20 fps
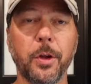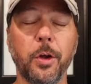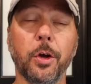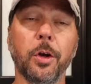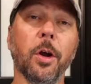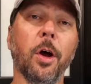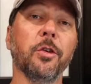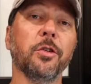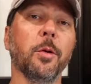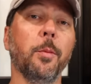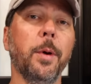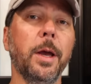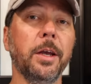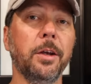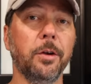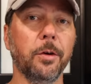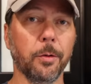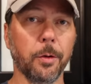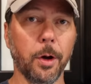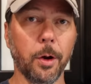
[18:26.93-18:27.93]
You can also
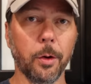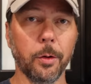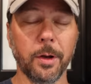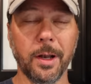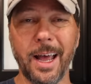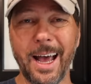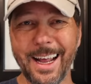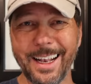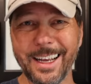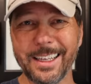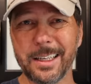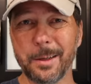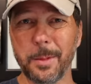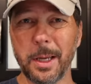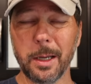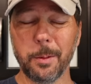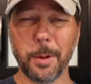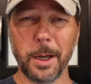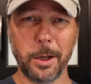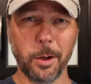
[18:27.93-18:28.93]
make your own. I like to
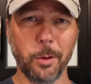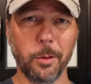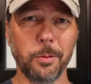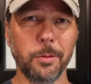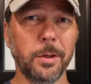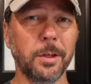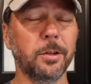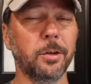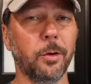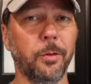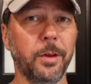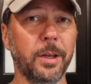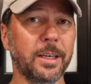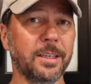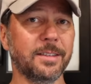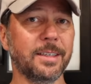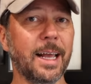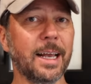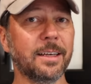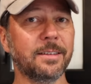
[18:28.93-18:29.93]
make my own, so the
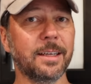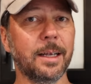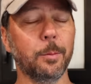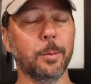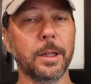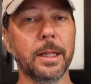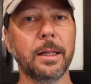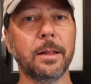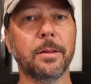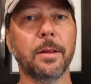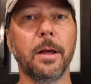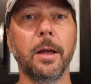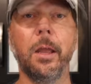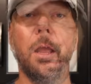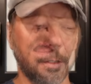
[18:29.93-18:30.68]
exact same length.